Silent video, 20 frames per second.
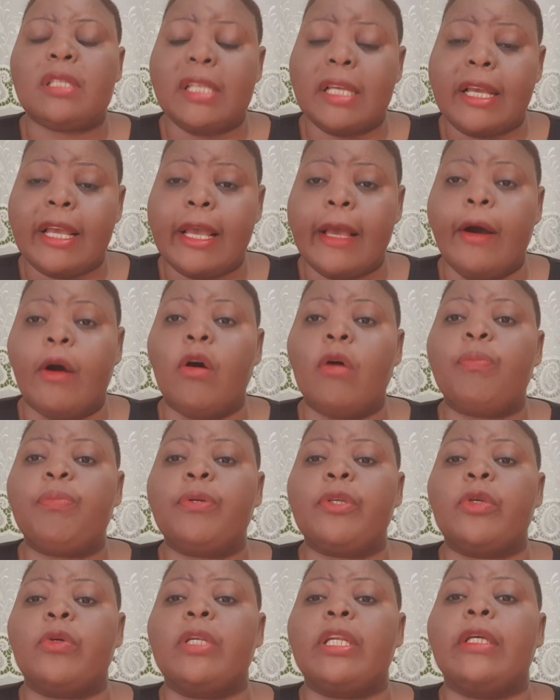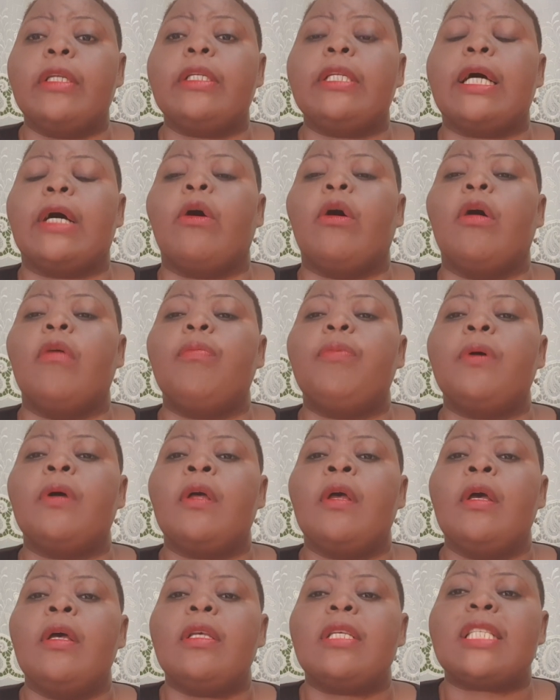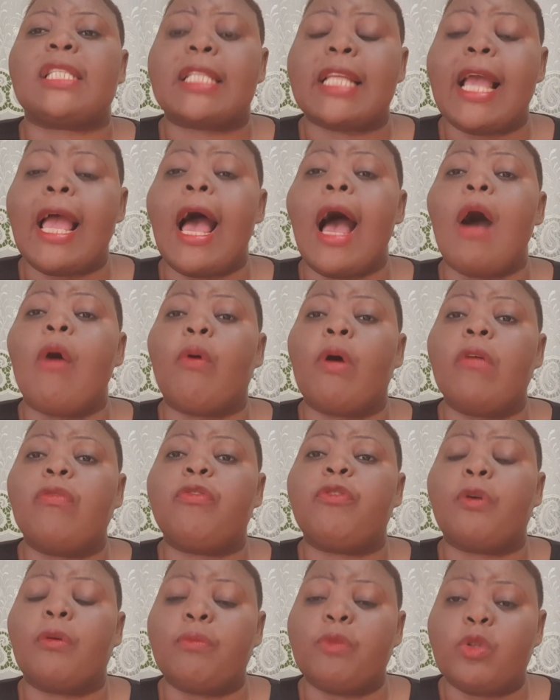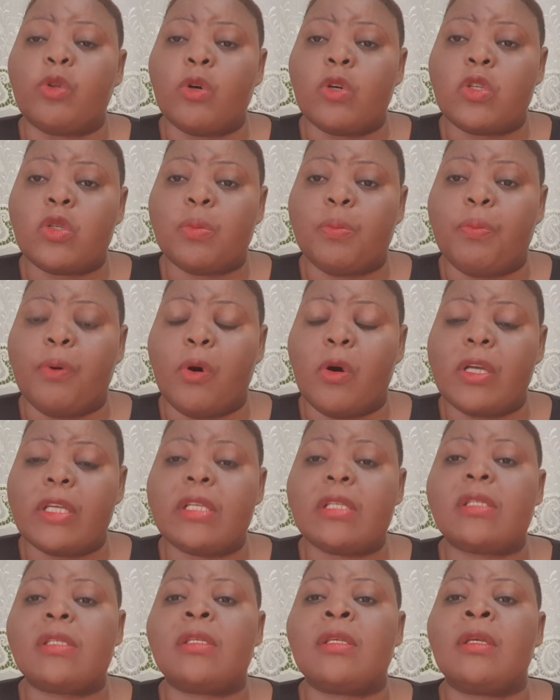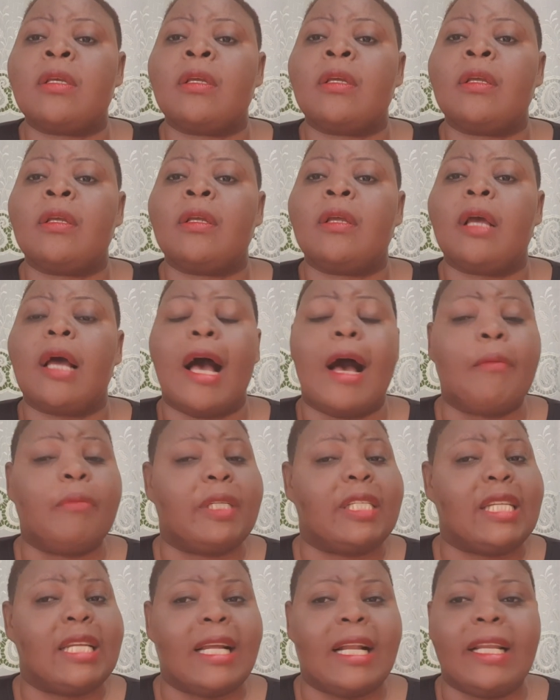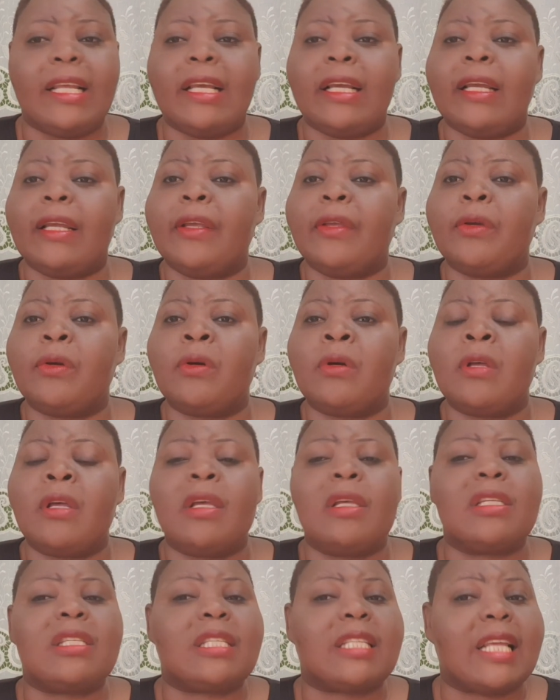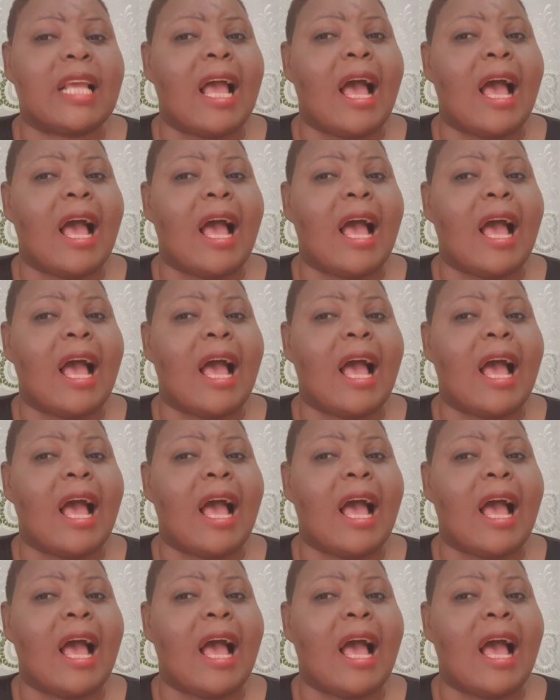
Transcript: help. You need help. Stay away from those boys. I'm telling you, stay